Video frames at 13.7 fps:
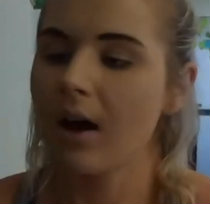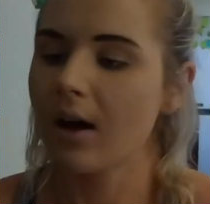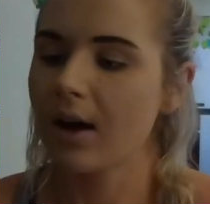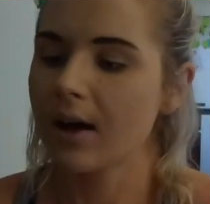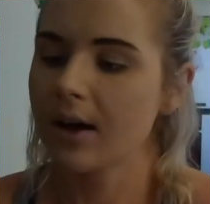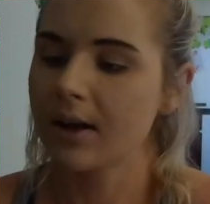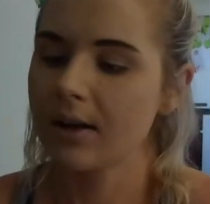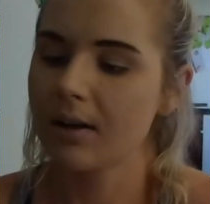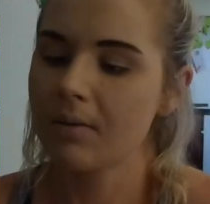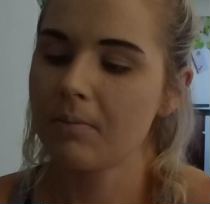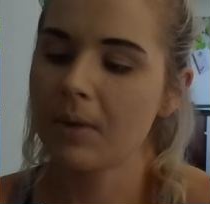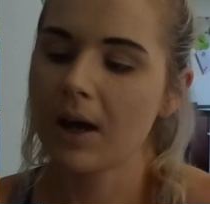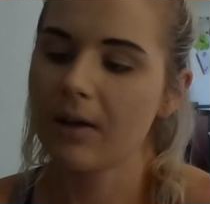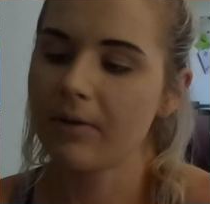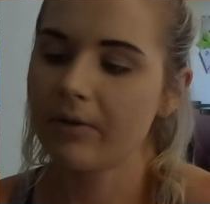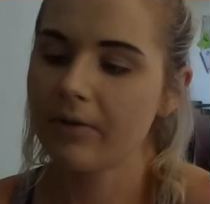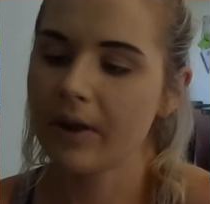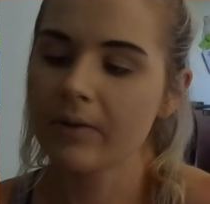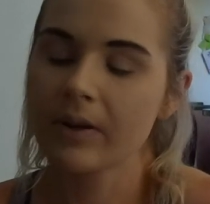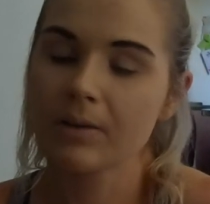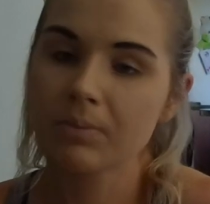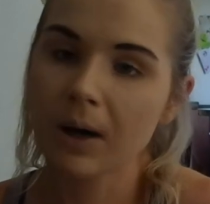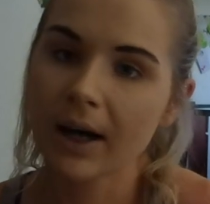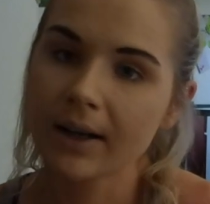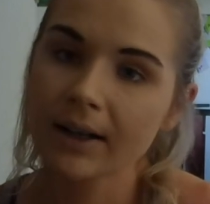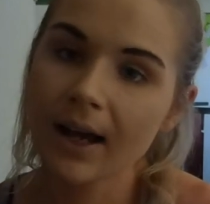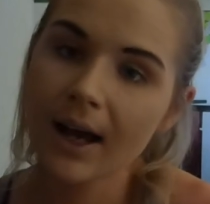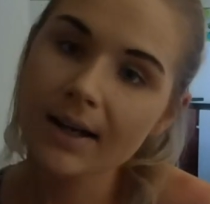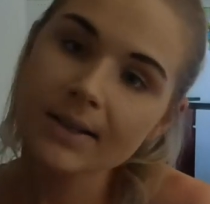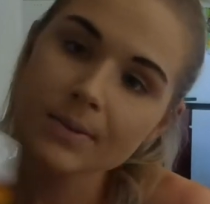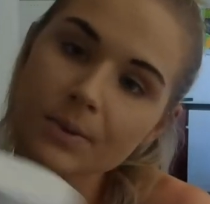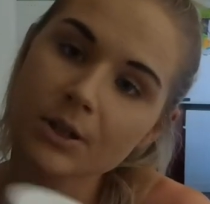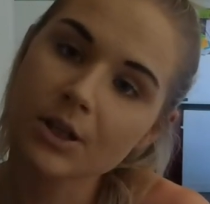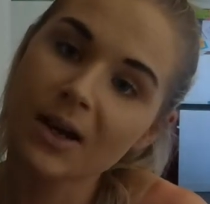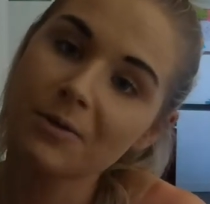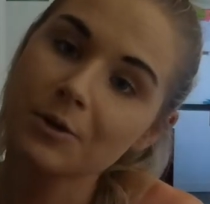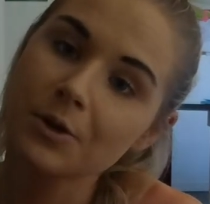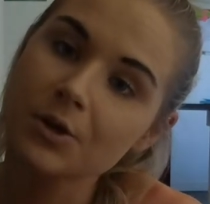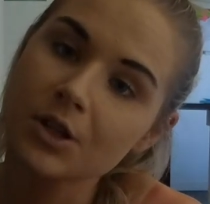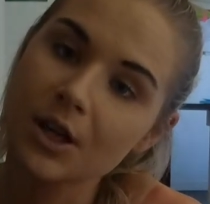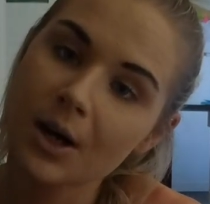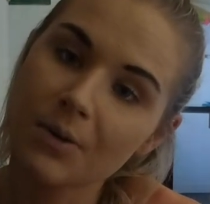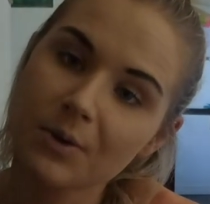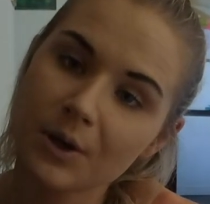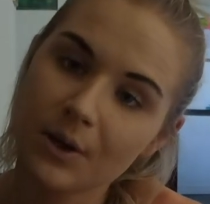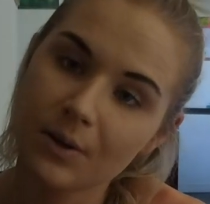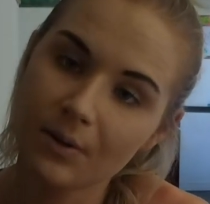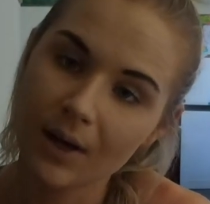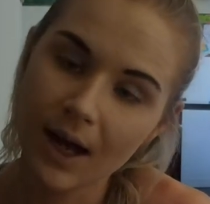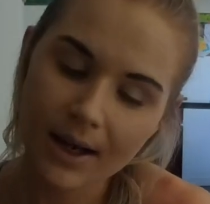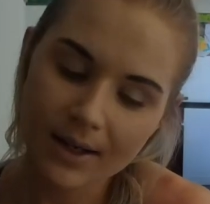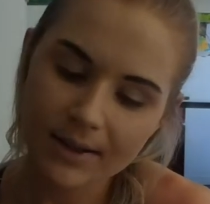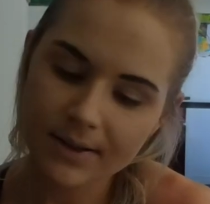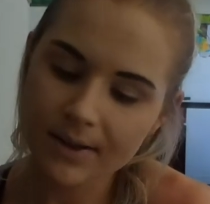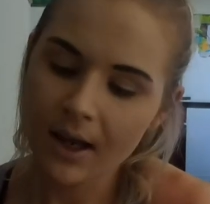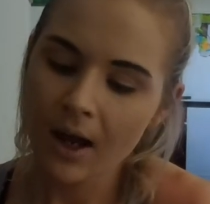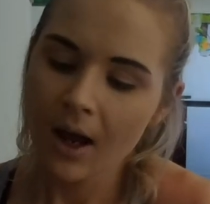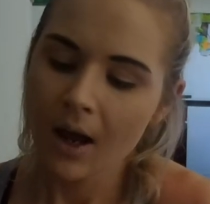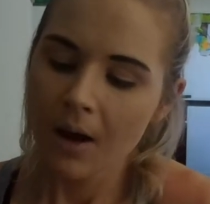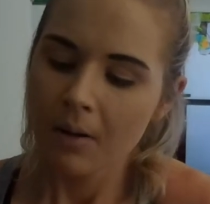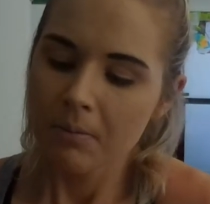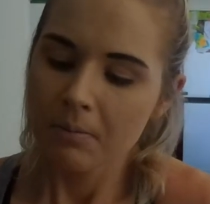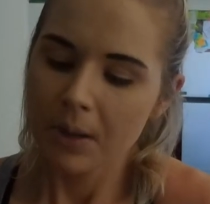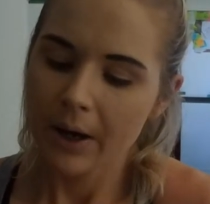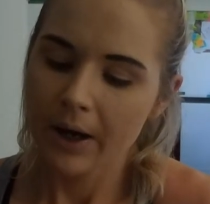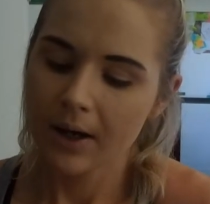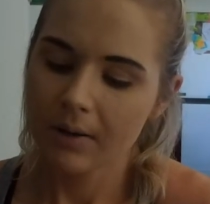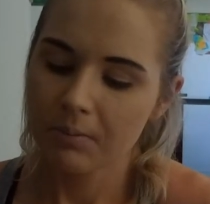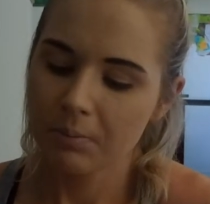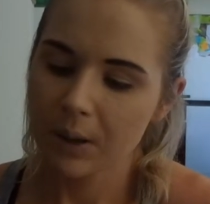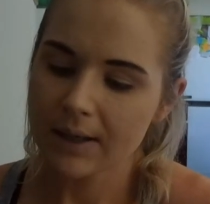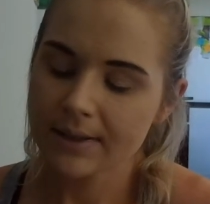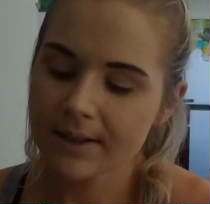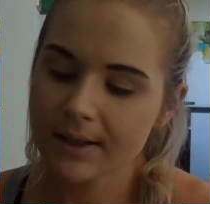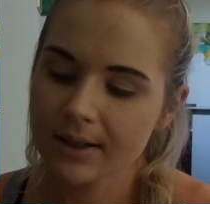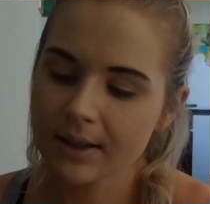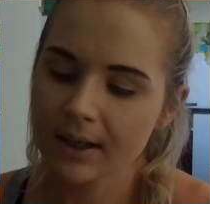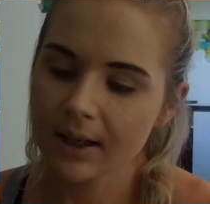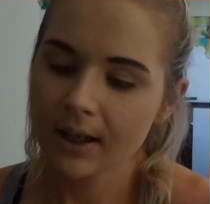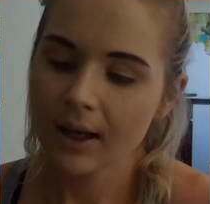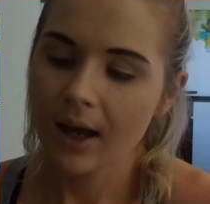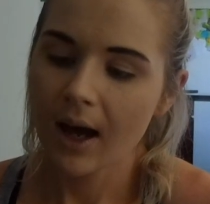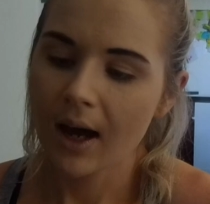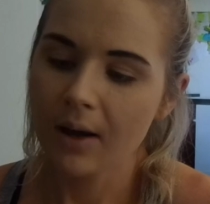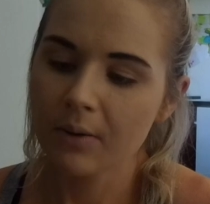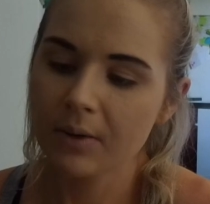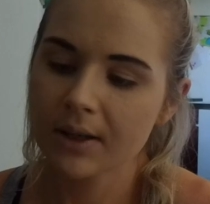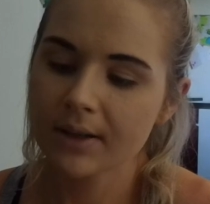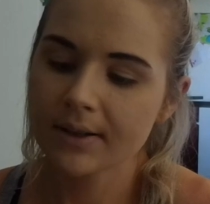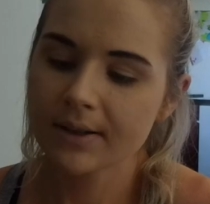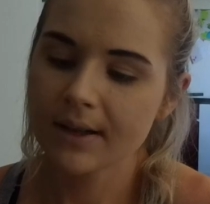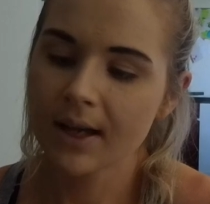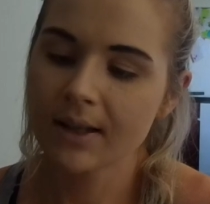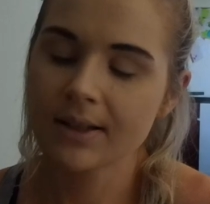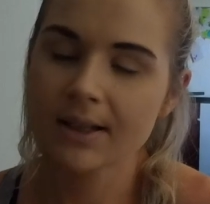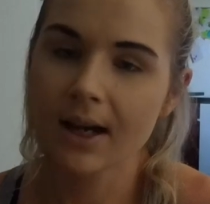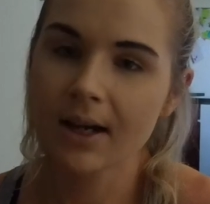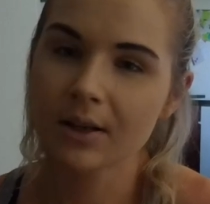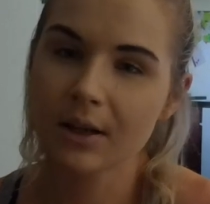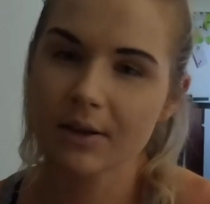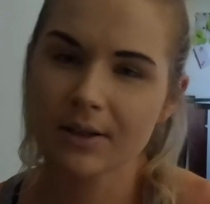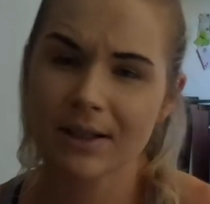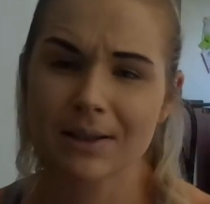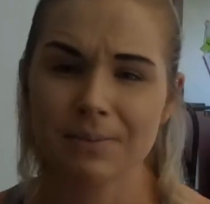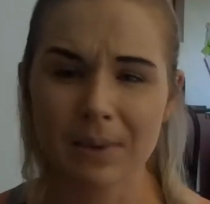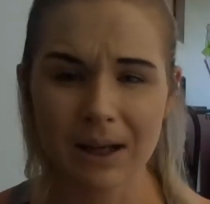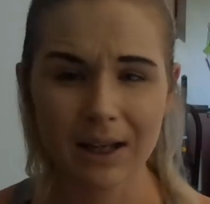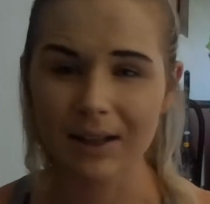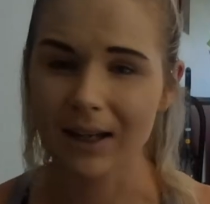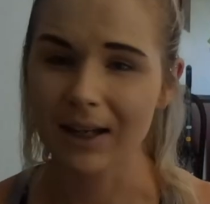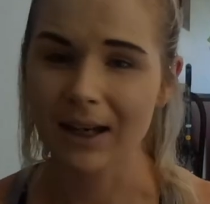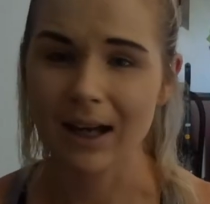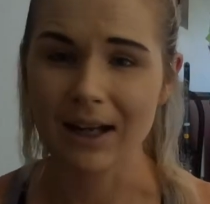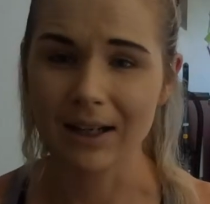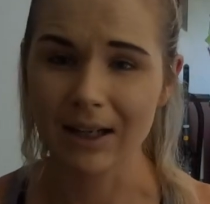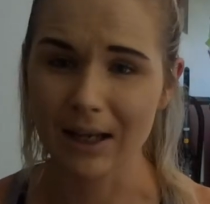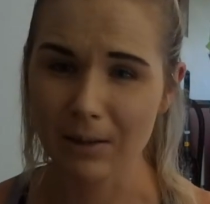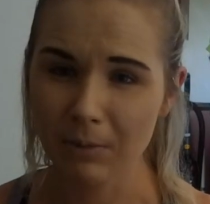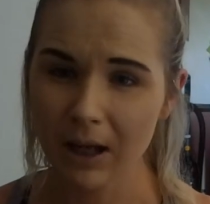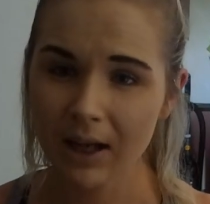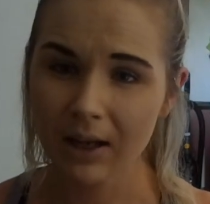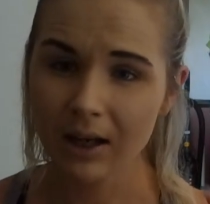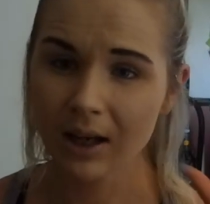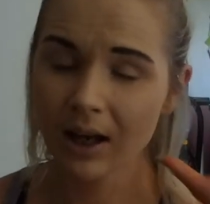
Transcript: on my favorite podcast, which I will share with you next. But basically, I was diagnosed as being like anemic.